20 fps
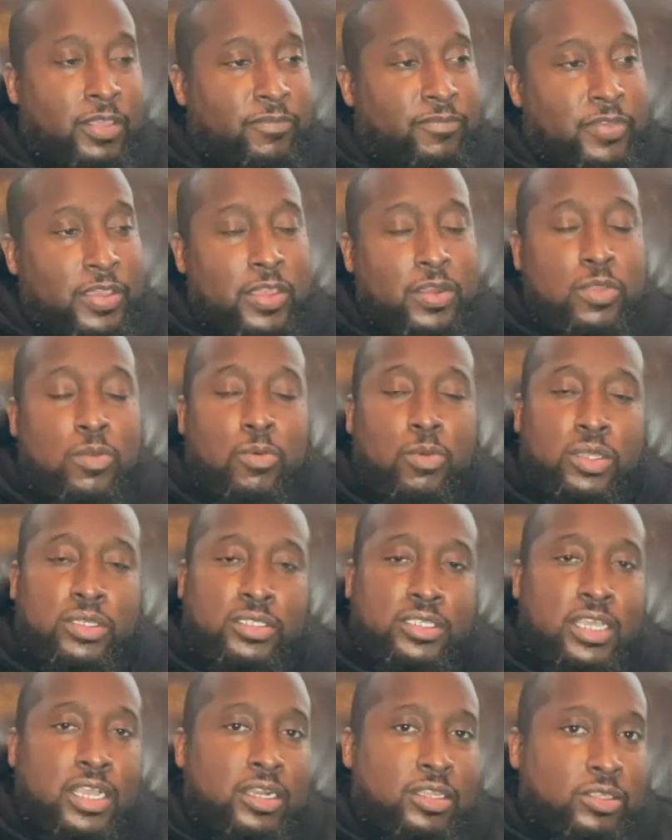If
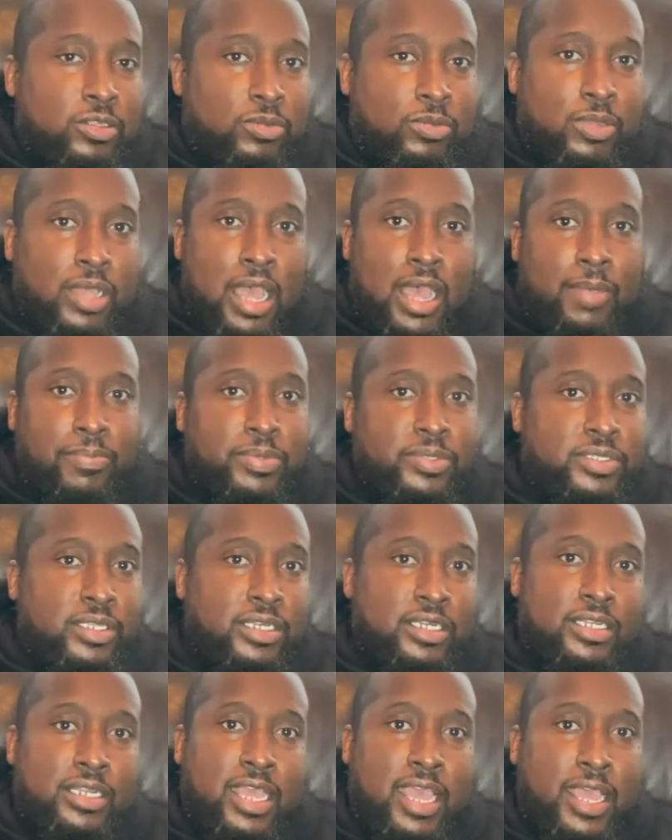anyone's telling you
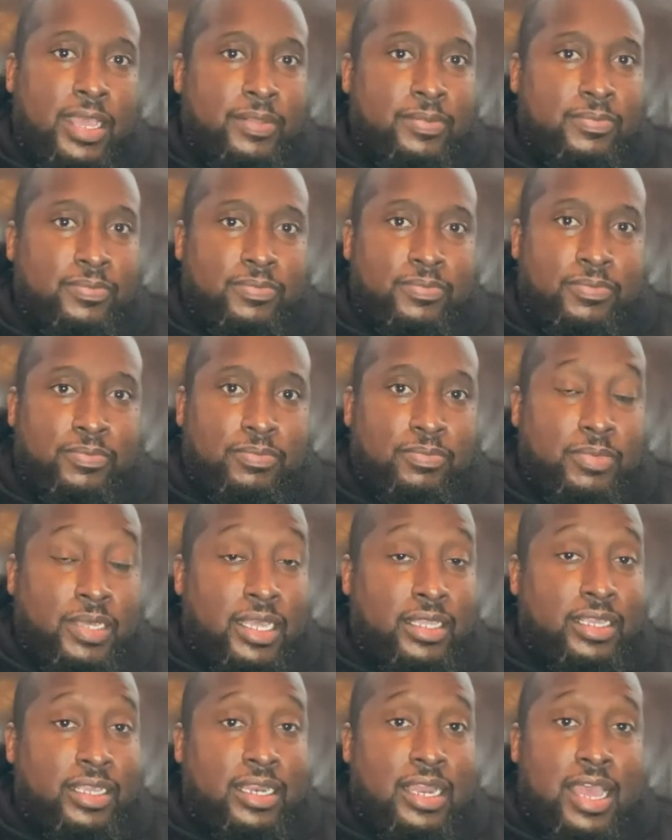opposite of that,
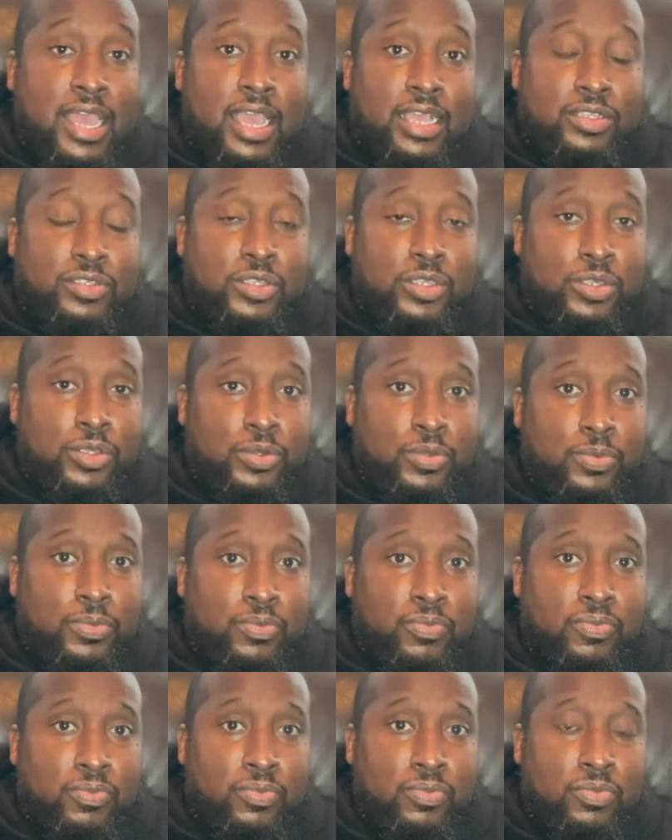man, they lying to you.
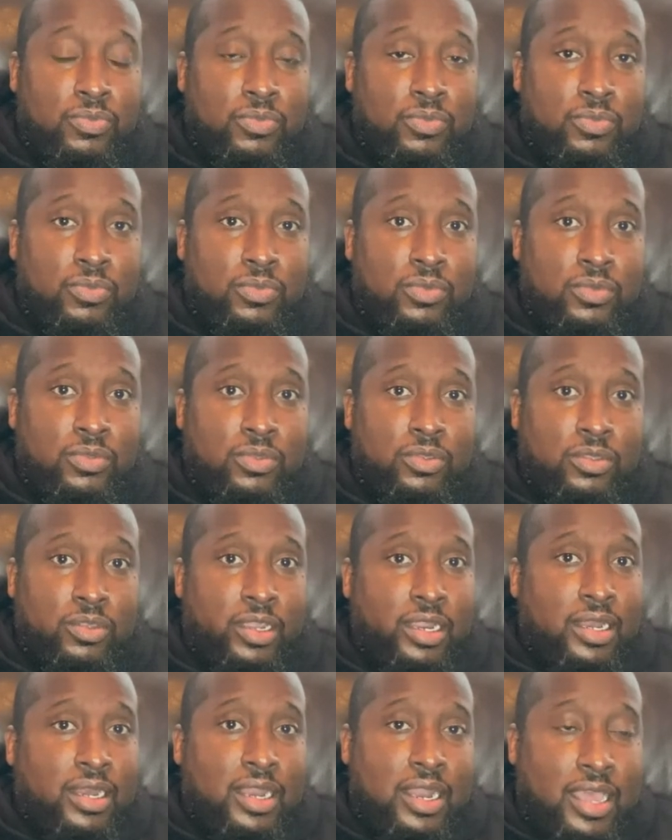
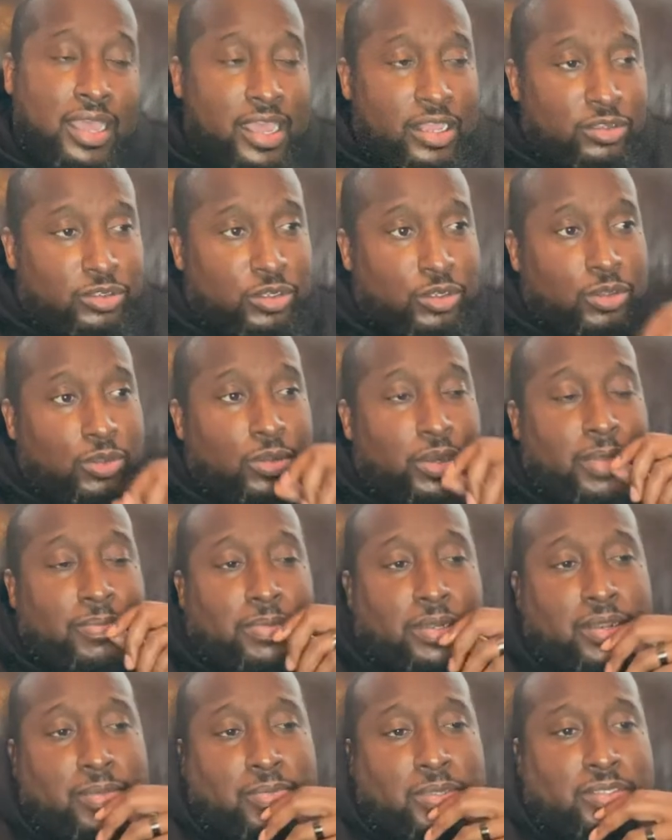They're lying to you.
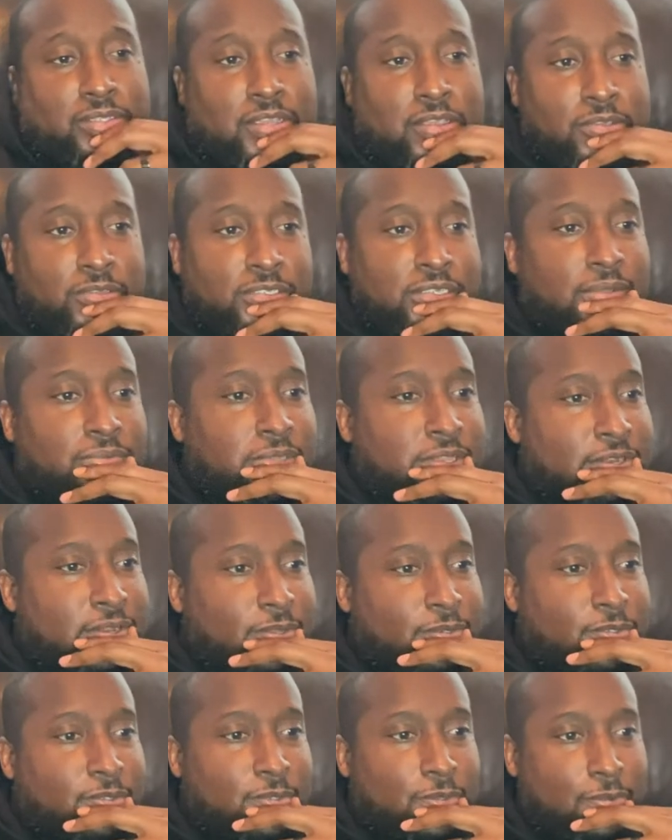Let me, let me tell you something
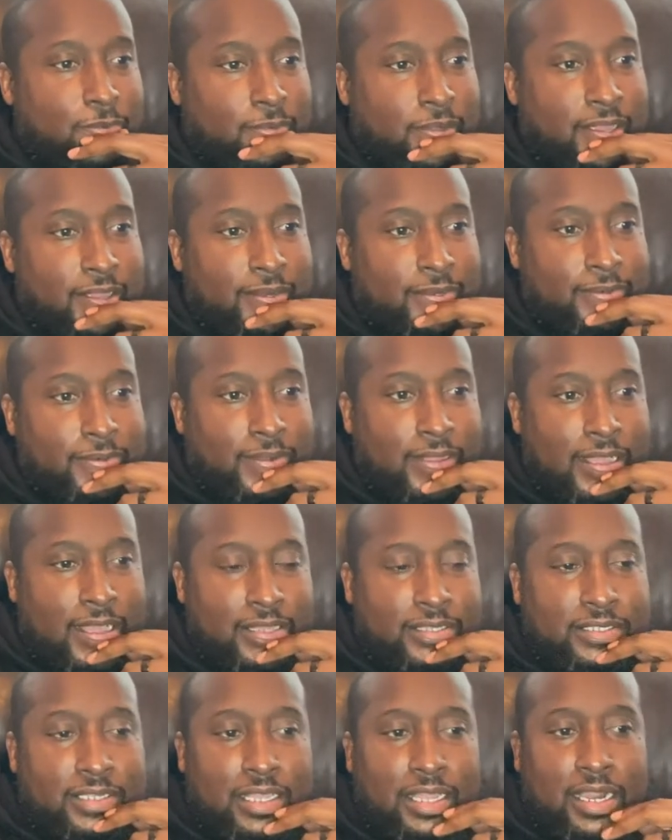else too, man.
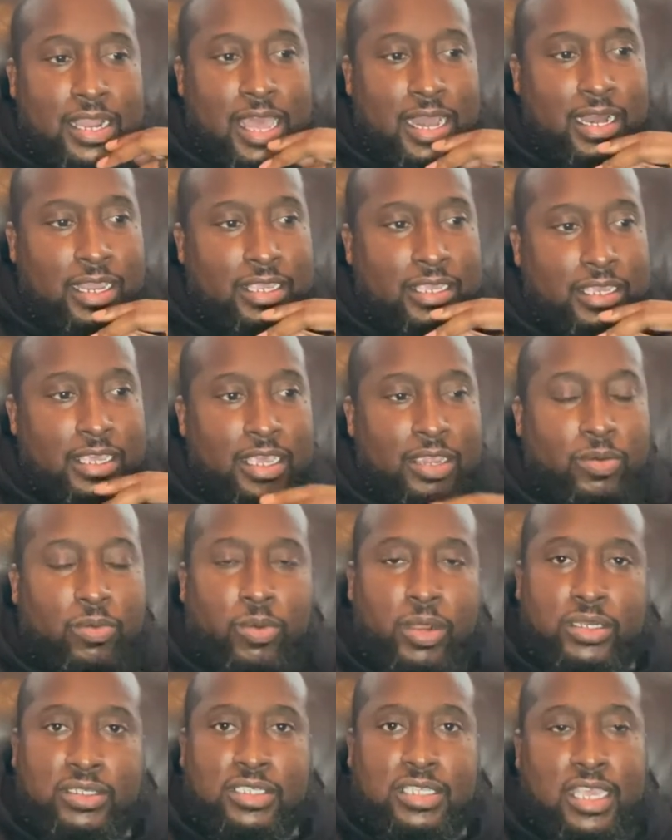I see a lot of get
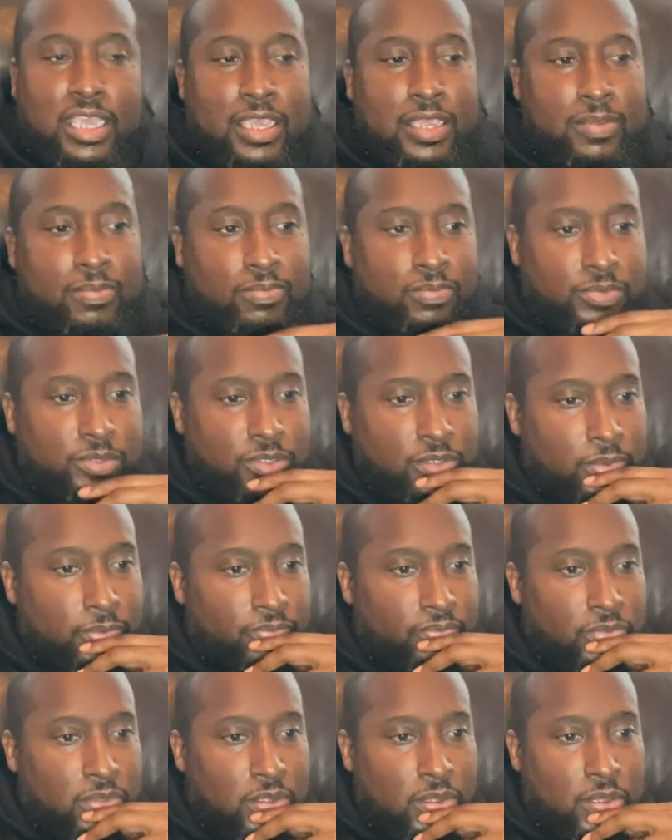rich schemes
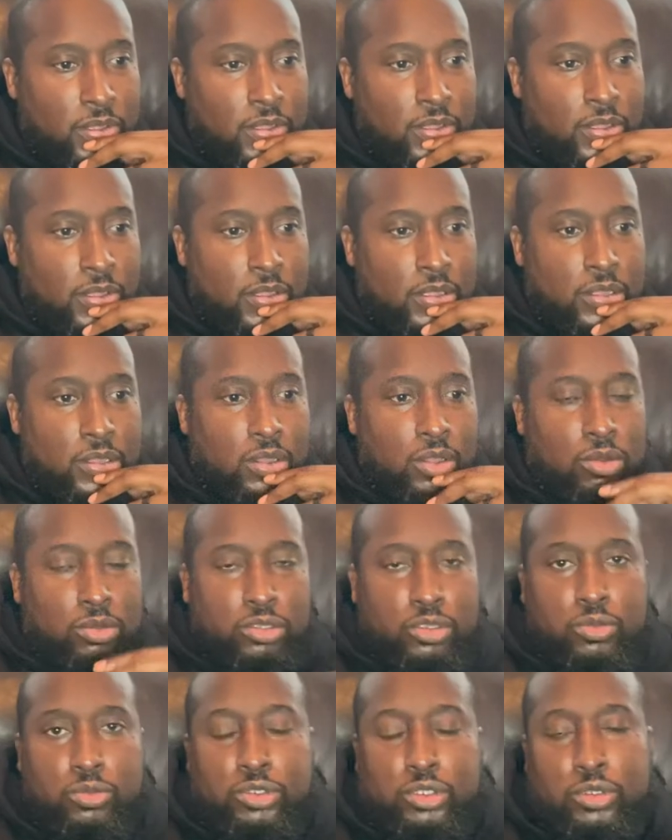
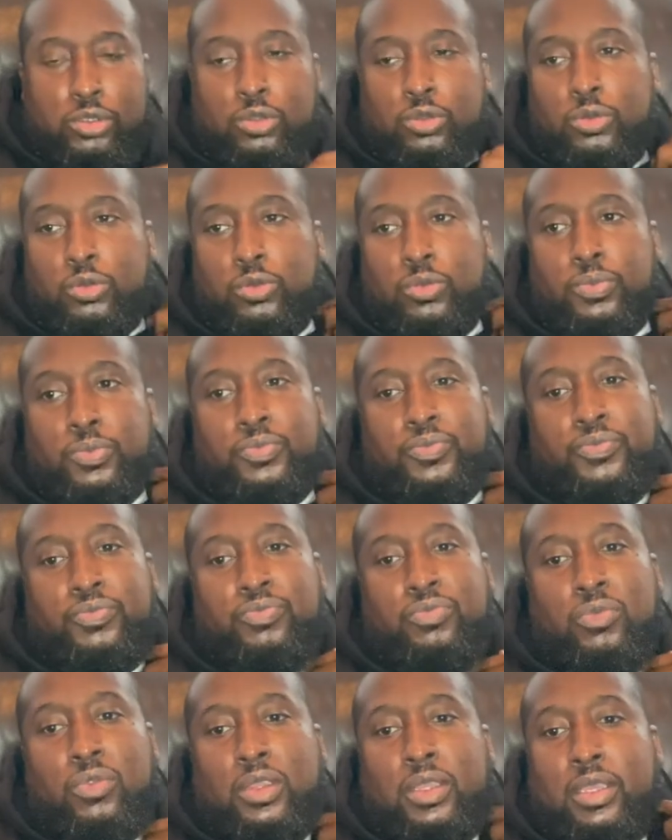on YouTube
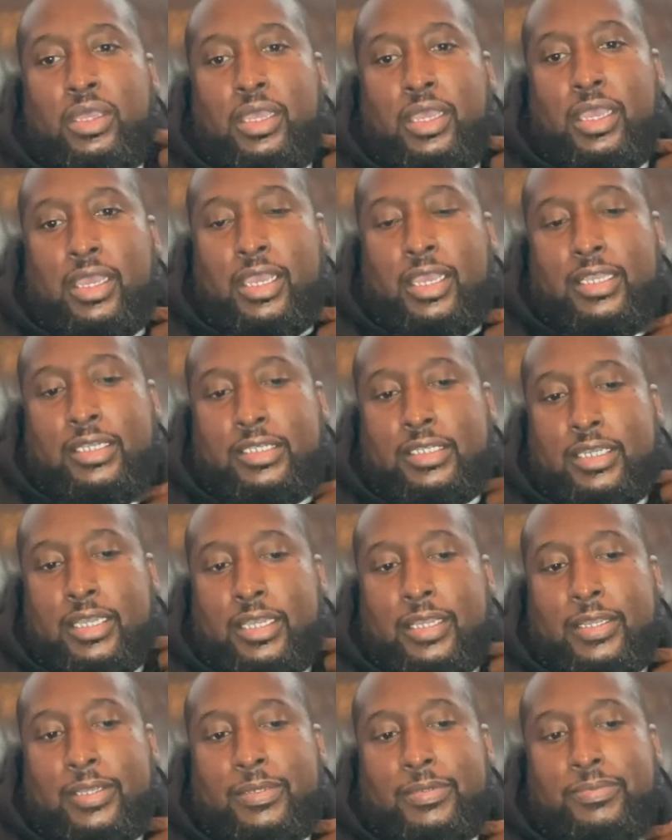and
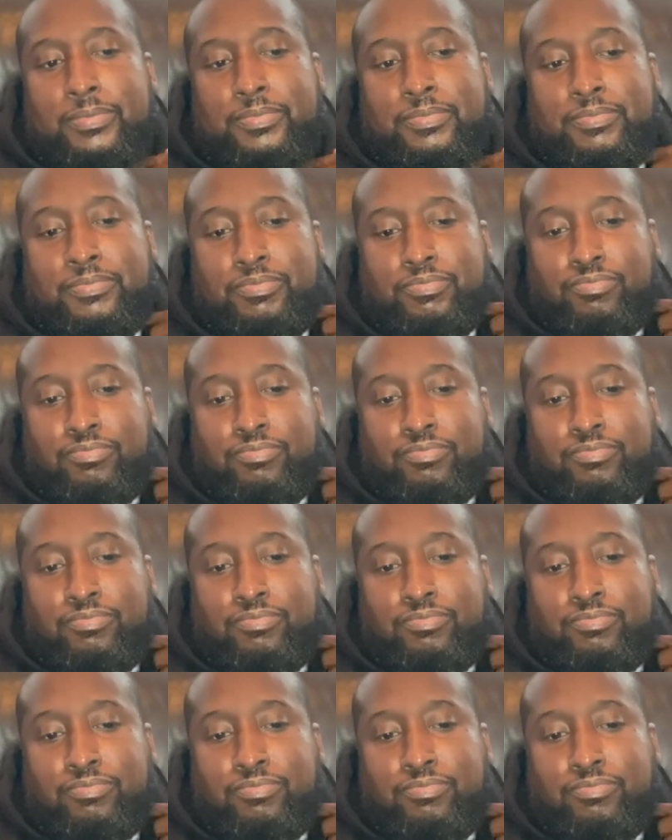um,